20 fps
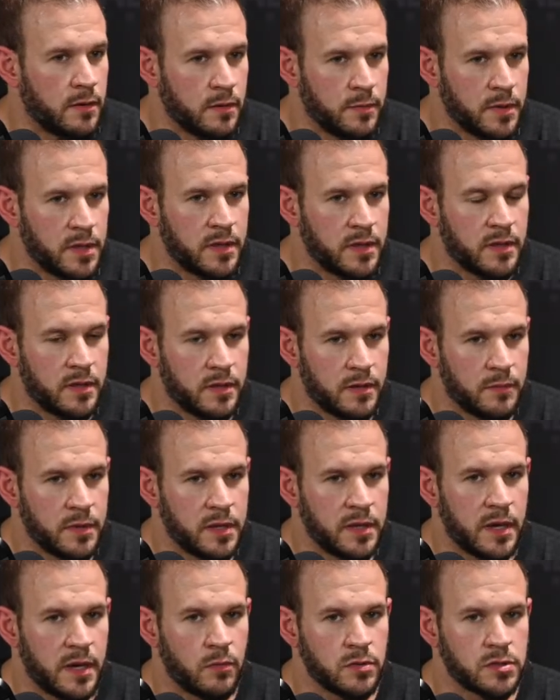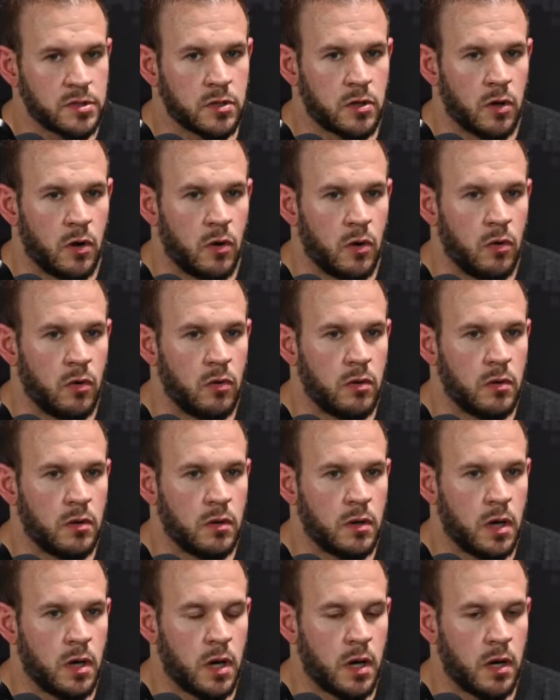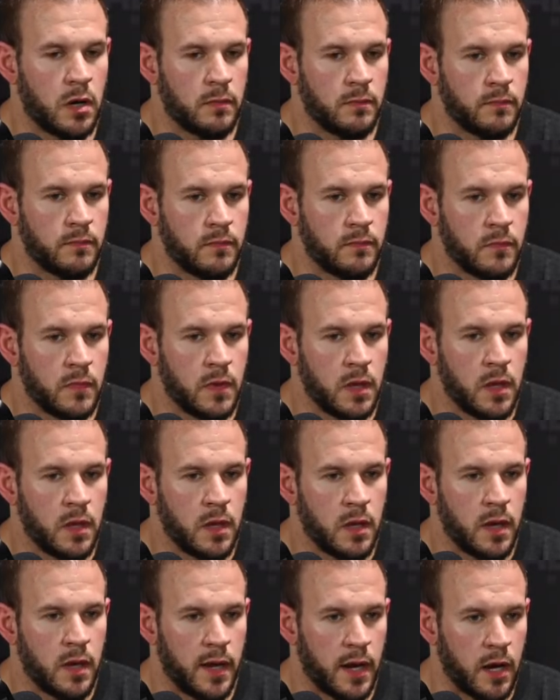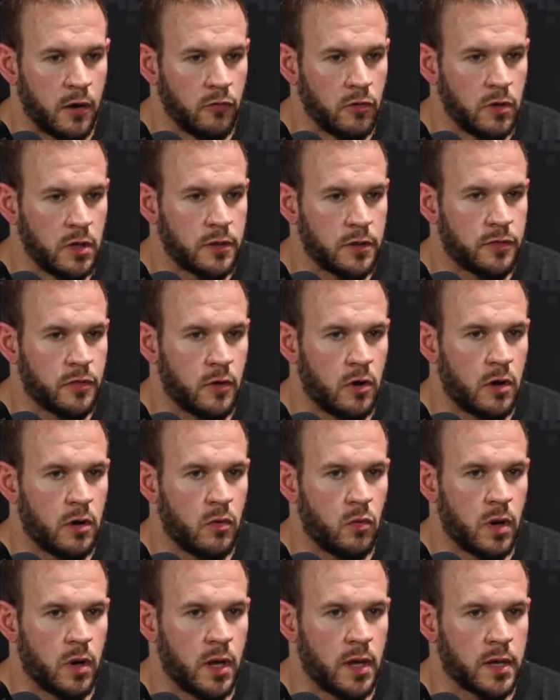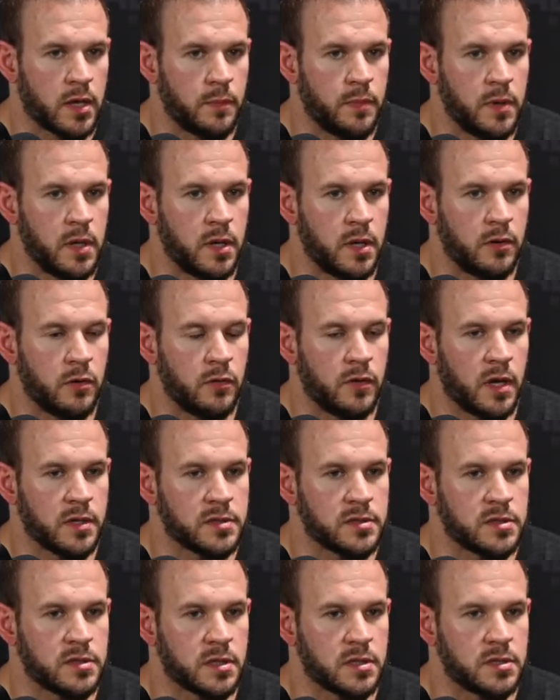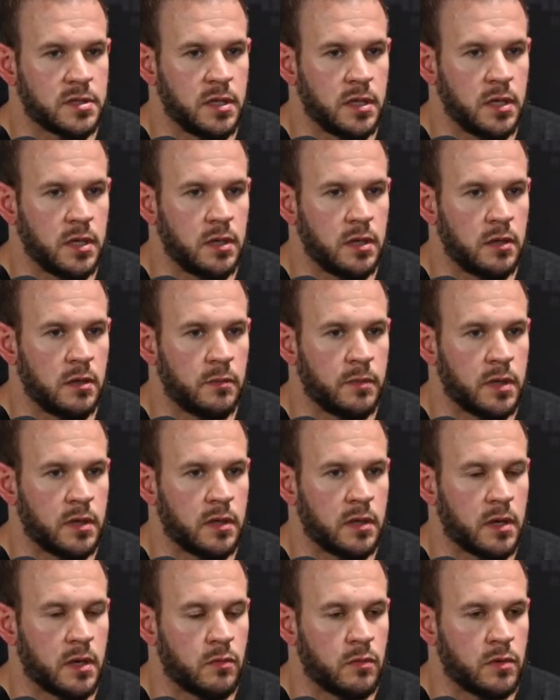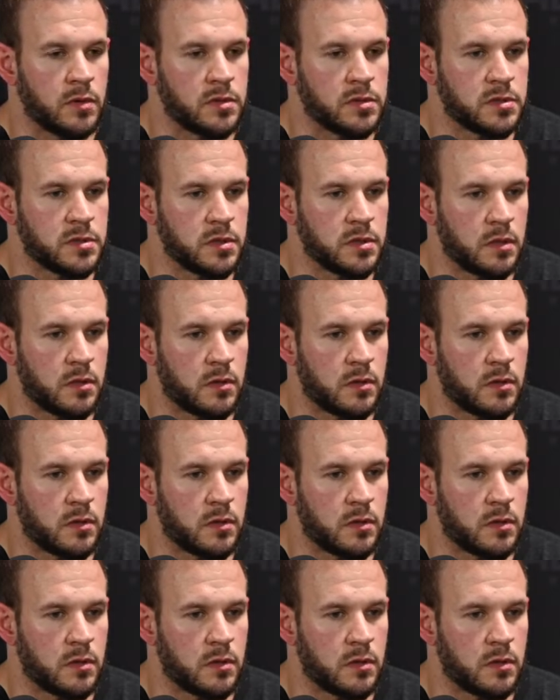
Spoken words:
I mean, that was the goal. And I really thought when I competed in 2016, that was,